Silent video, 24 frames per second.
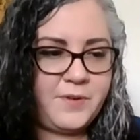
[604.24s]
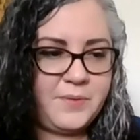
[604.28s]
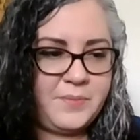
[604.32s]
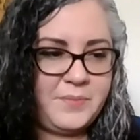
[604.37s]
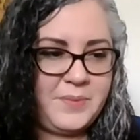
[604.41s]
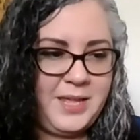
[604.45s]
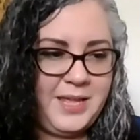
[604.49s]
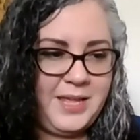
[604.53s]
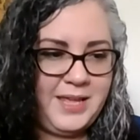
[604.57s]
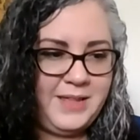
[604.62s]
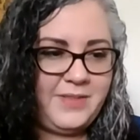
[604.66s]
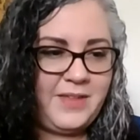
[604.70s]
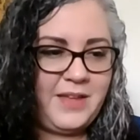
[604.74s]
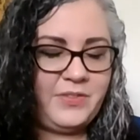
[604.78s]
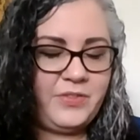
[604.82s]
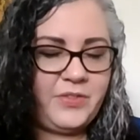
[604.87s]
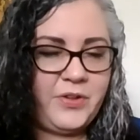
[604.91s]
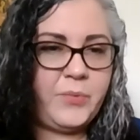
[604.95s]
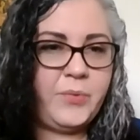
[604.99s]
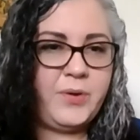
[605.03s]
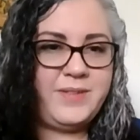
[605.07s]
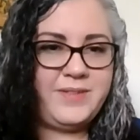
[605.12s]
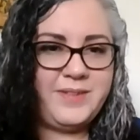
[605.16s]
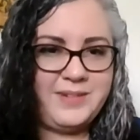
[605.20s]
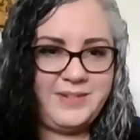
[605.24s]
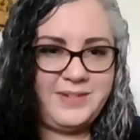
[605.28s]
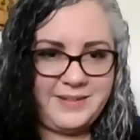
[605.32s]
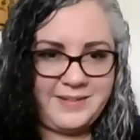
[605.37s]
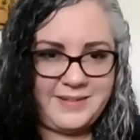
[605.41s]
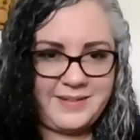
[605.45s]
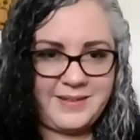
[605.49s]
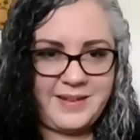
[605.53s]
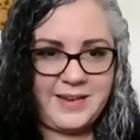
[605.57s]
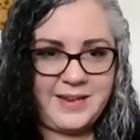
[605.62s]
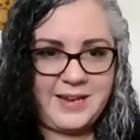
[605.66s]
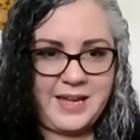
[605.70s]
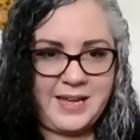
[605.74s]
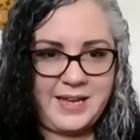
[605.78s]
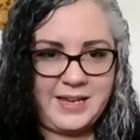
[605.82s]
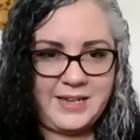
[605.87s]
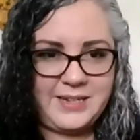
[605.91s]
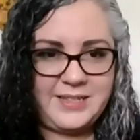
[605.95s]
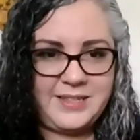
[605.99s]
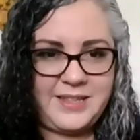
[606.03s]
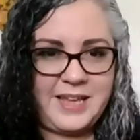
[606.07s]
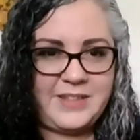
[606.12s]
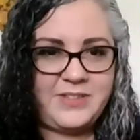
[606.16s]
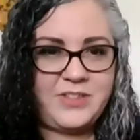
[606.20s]
me that there was a
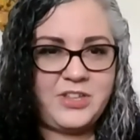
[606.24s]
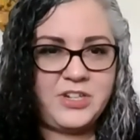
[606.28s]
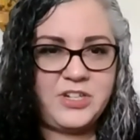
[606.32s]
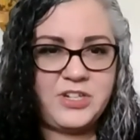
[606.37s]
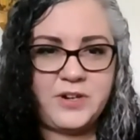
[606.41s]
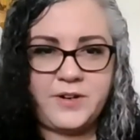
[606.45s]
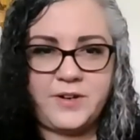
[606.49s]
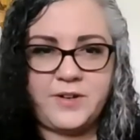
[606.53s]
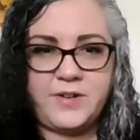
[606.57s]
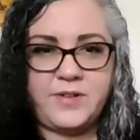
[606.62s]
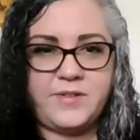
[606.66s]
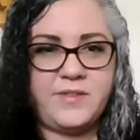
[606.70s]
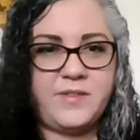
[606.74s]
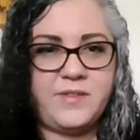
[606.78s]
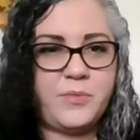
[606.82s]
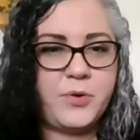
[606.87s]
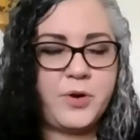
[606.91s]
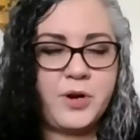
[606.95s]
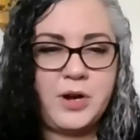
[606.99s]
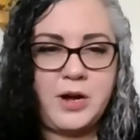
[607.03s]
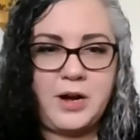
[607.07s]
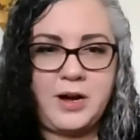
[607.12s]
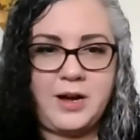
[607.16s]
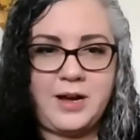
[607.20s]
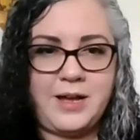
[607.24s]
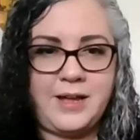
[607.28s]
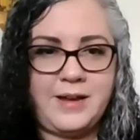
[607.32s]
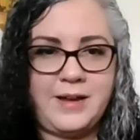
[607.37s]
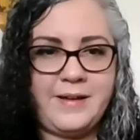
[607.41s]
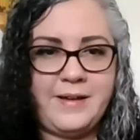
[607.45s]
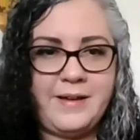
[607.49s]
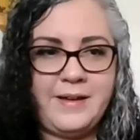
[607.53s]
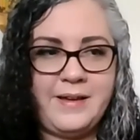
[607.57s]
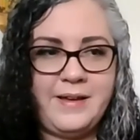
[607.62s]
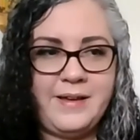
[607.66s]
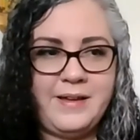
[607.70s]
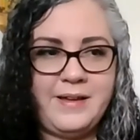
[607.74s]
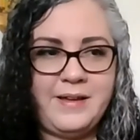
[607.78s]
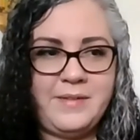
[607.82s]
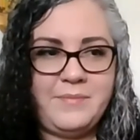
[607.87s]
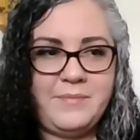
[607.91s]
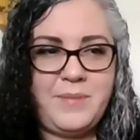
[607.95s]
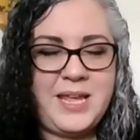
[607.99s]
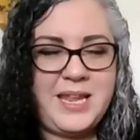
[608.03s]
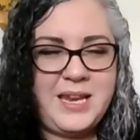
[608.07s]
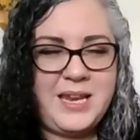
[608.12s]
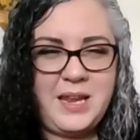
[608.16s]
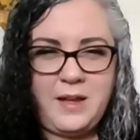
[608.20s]
disconnect, that the turns were not
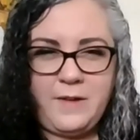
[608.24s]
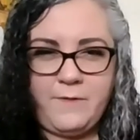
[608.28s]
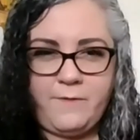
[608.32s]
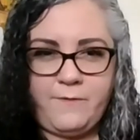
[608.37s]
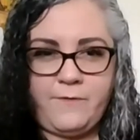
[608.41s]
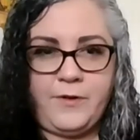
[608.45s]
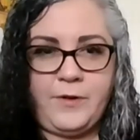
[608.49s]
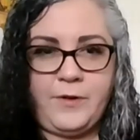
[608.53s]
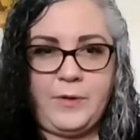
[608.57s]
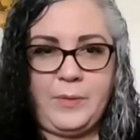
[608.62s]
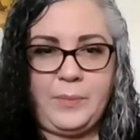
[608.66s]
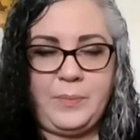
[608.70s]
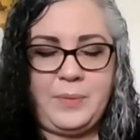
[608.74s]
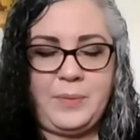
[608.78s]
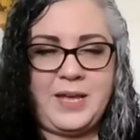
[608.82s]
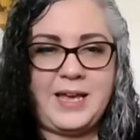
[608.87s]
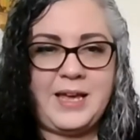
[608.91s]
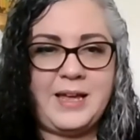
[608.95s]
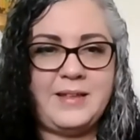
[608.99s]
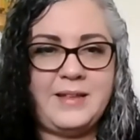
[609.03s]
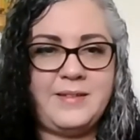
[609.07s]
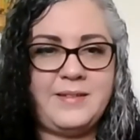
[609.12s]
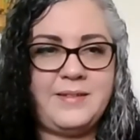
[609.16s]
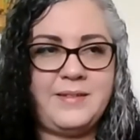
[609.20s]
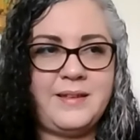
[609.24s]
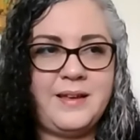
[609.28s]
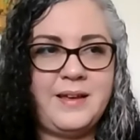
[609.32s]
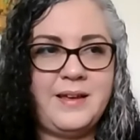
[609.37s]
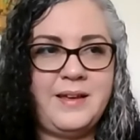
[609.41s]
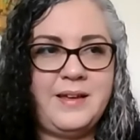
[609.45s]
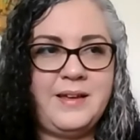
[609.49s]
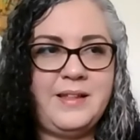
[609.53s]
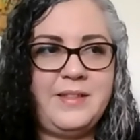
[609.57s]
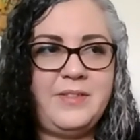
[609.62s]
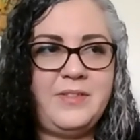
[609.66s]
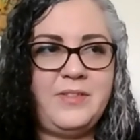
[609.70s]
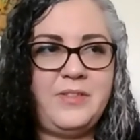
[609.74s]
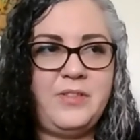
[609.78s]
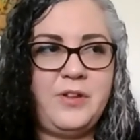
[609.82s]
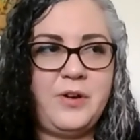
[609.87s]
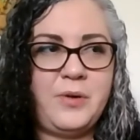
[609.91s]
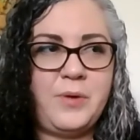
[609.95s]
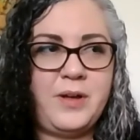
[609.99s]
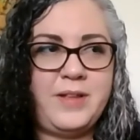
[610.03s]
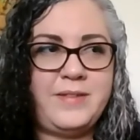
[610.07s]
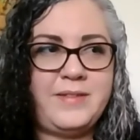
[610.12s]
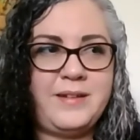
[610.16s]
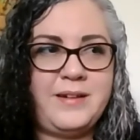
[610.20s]
meaningful because there
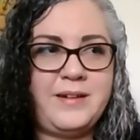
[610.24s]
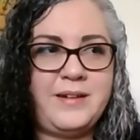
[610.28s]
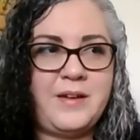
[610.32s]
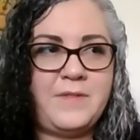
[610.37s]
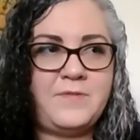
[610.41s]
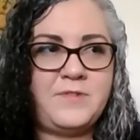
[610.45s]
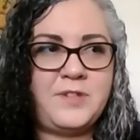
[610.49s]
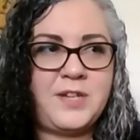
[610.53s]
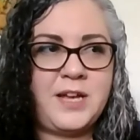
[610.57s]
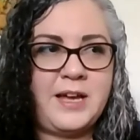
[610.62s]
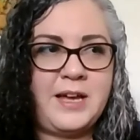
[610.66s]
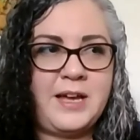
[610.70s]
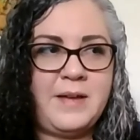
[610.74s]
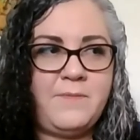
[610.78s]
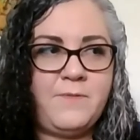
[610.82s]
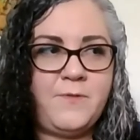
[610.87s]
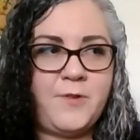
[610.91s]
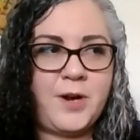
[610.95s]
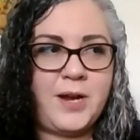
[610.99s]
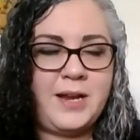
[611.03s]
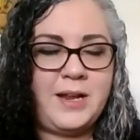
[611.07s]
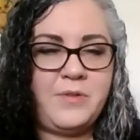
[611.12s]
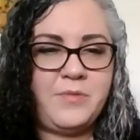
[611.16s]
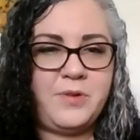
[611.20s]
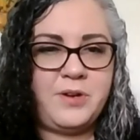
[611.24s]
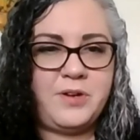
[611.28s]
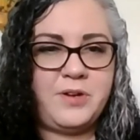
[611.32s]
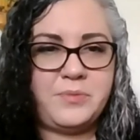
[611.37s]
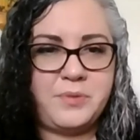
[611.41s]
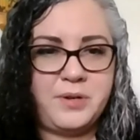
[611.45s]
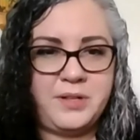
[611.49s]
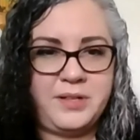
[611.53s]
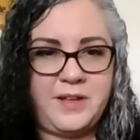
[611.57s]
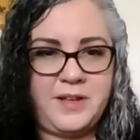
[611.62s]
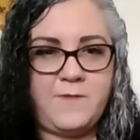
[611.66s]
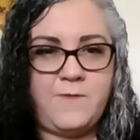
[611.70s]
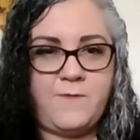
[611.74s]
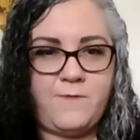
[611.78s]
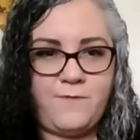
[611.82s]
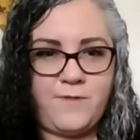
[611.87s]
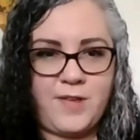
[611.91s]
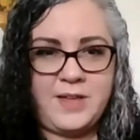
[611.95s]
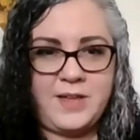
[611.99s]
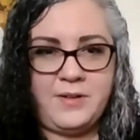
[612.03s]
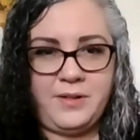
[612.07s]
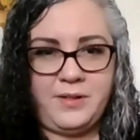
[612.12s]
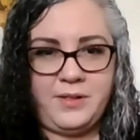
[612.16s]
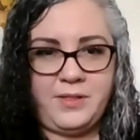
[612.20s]
wasn't enough time for anyone to really
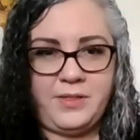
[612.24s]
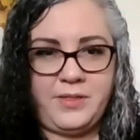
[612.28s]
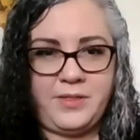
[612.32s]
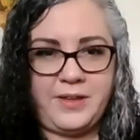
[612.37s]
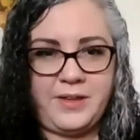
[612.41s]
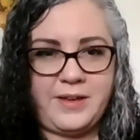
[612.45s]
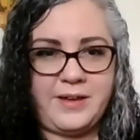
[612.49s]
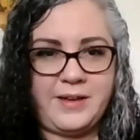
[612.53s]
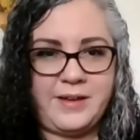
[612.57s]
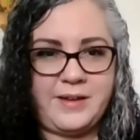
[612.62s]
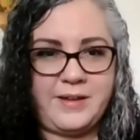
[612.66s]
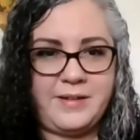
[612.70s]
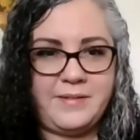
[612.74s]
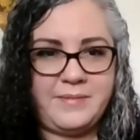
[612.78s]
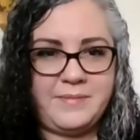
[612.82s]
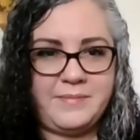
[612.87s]
feel the